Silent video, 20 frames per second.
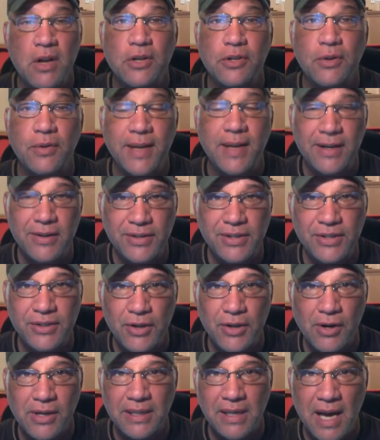So there's the
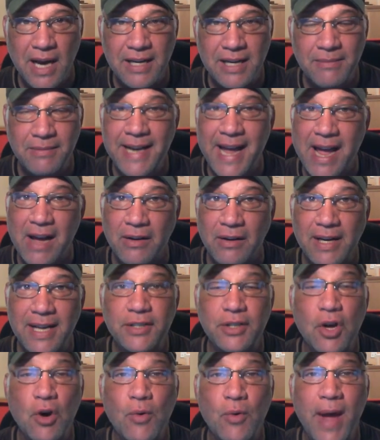starting lineup. Now
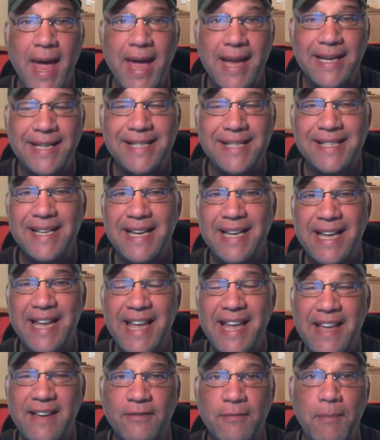let's go ahead and see
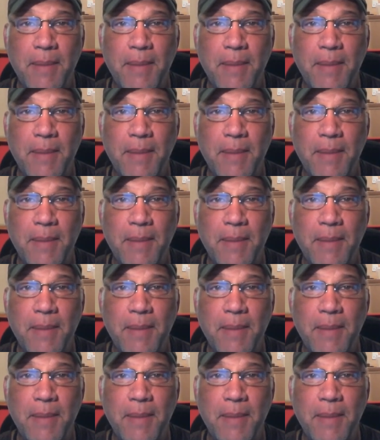if